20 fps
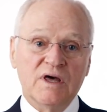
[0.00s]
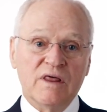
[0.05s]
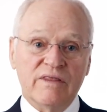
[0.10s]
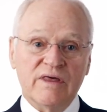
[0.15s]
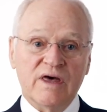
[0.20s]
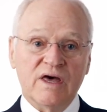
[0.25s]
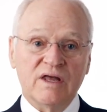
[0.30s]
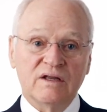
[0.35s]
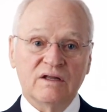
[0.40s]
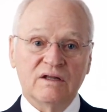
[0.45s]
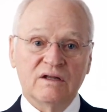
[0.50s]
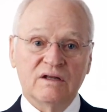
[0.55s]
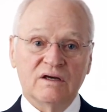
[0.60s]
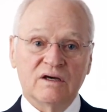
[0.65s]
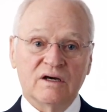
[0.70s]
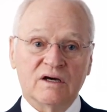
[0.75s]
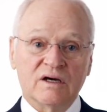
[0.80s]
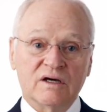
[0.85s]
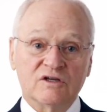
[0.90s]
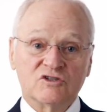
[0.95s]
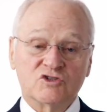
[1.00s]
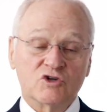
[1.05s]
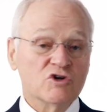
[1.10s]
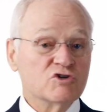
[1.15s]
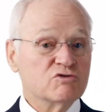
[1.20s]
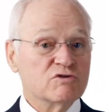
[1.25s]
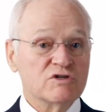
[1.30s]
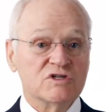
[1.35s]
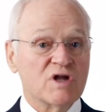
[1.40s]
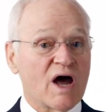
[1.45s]
then
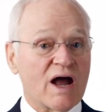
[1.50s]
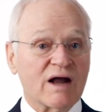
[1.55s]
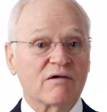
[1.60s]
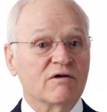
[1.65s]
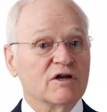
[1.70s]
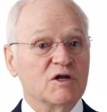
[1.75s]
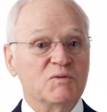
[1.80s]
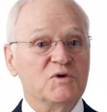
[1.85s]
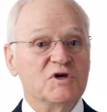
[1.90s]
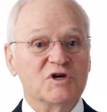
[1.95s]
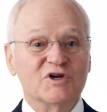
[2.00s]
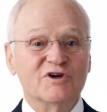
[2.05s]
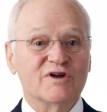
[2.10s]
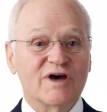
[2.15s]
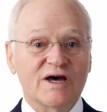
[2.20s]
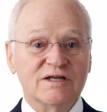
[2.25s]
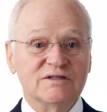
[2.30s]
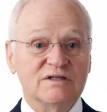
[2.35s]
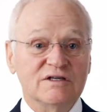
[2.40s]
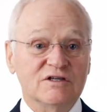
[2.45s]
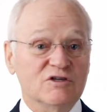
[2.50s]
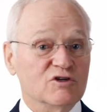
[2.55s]
surgery is not going to be a good idea.